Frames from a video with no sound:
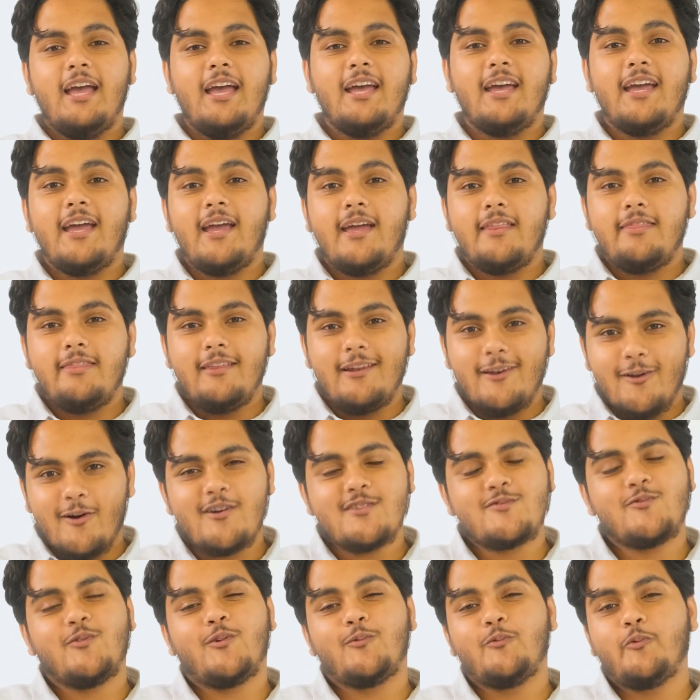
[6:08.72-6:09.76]
And the
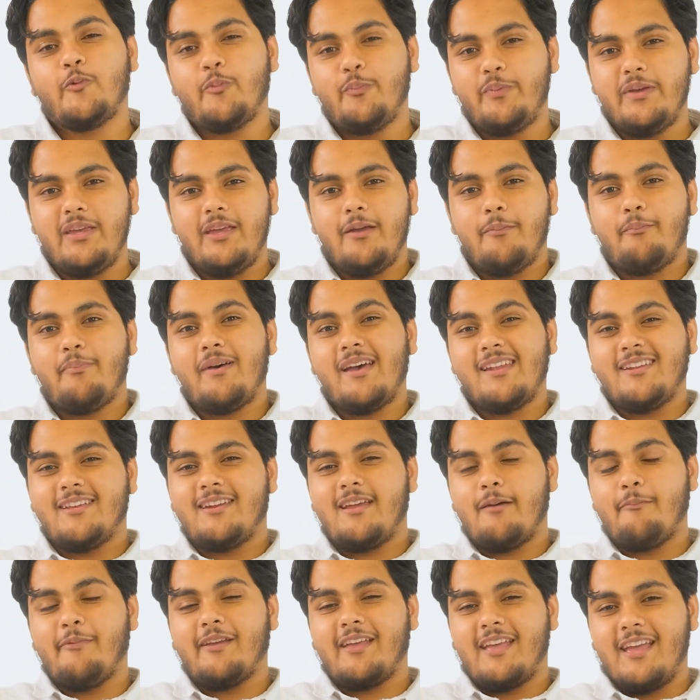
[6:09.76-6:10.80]
last one would be
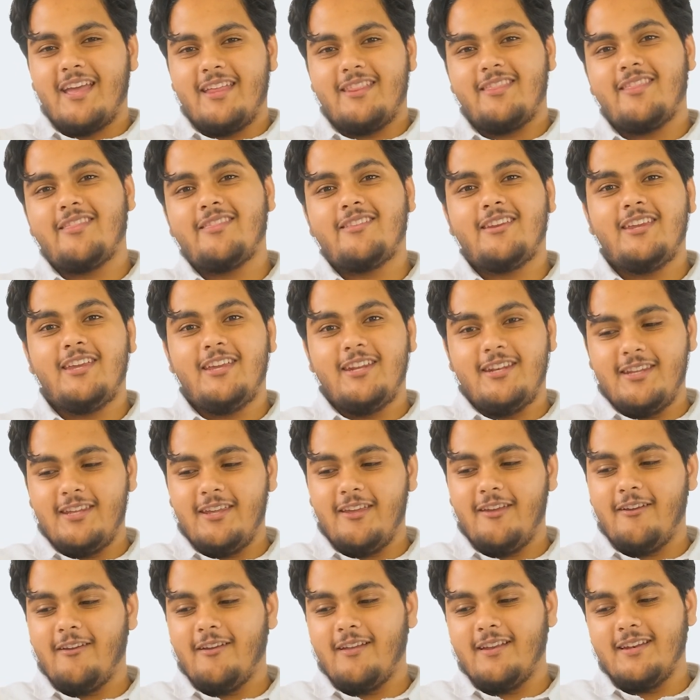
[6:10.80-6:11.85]
panoramic and
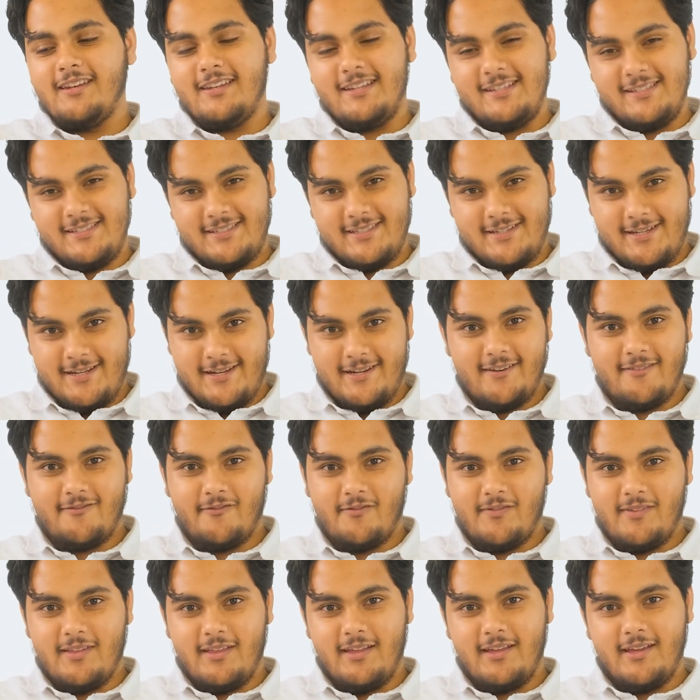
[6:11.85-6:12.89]
3D design.
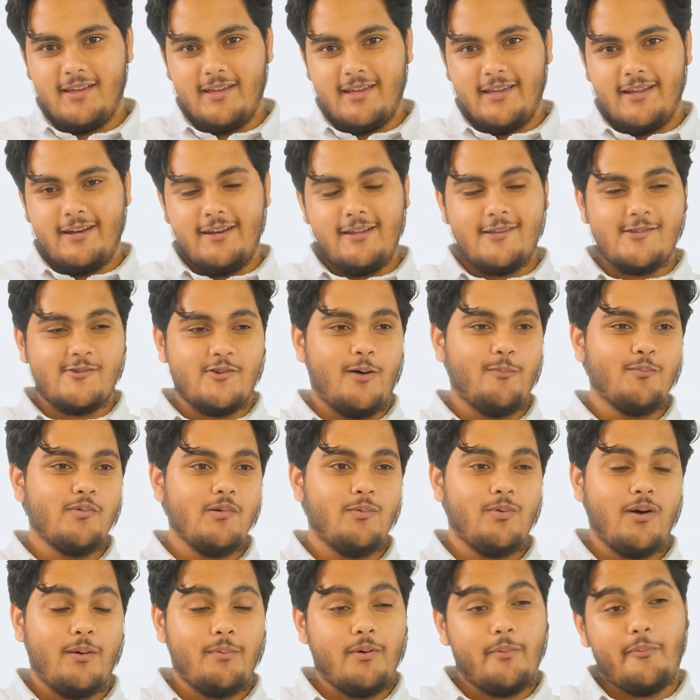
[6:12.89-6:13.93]
An example
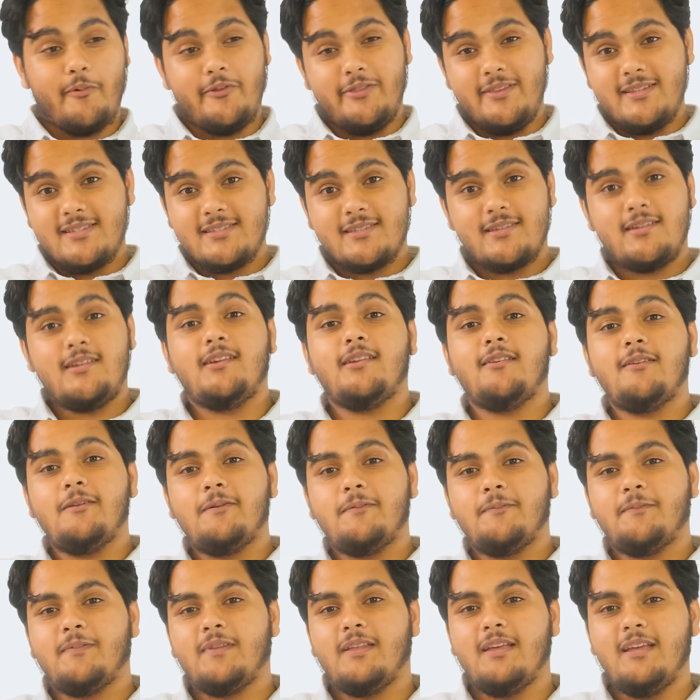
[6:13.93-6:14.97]
pop up on the screen.
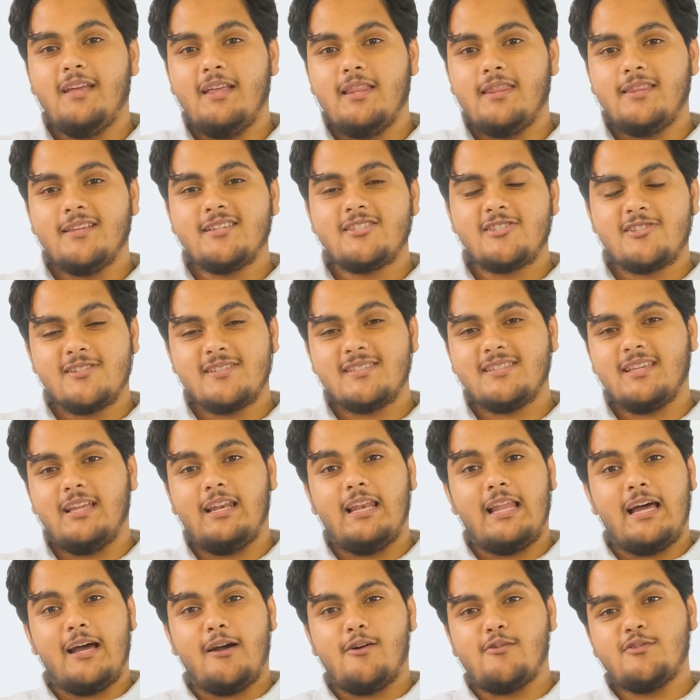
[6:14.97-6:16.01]
This just
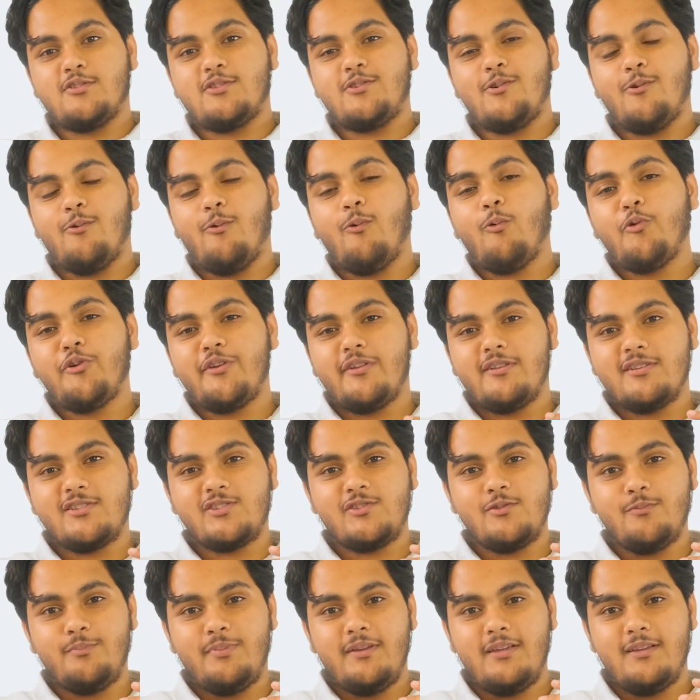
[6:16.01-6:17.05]
allows your audience
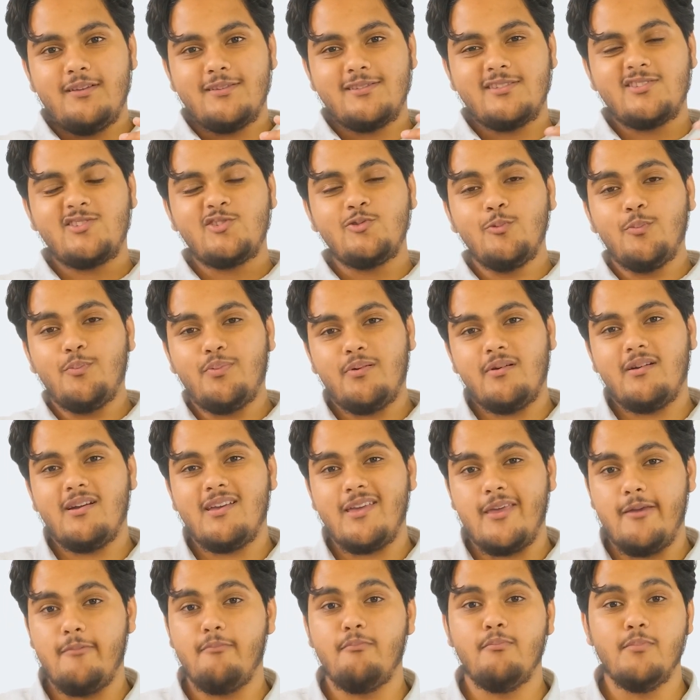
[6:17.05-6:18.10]
to be super
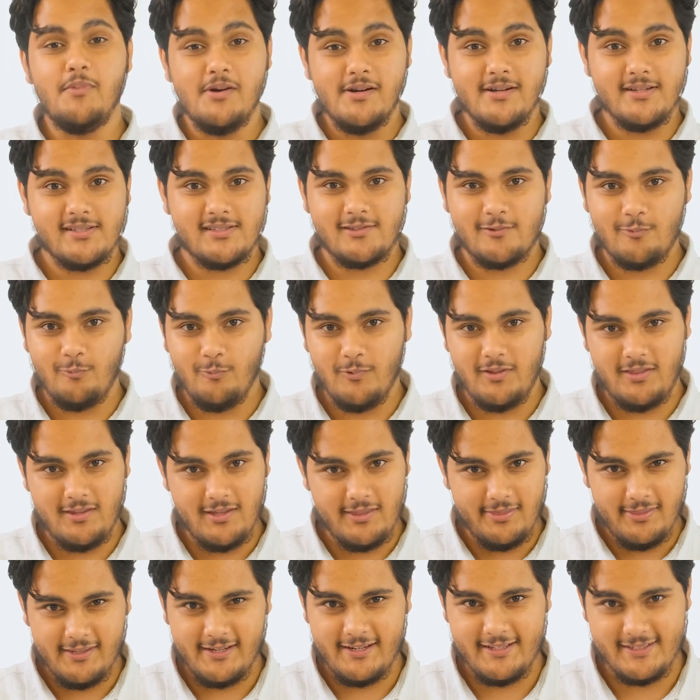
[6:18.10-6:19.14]
immersed
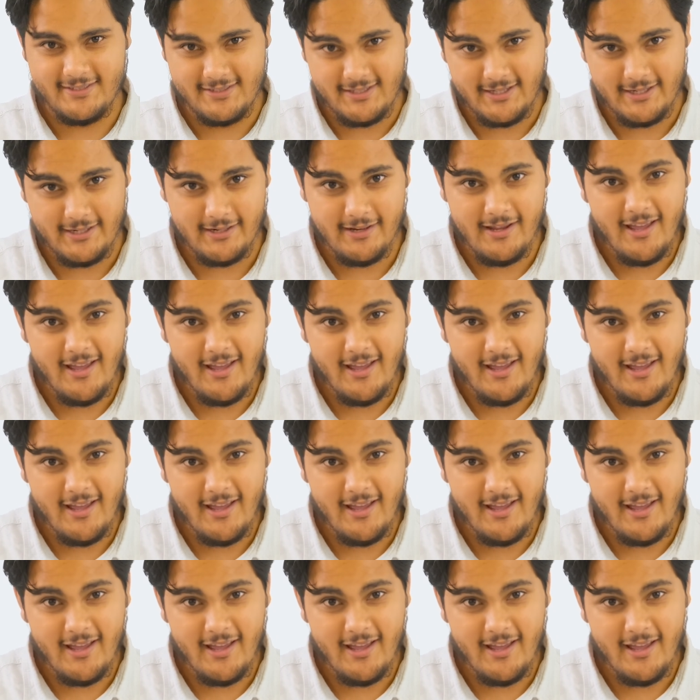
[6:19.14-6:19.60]
within the design.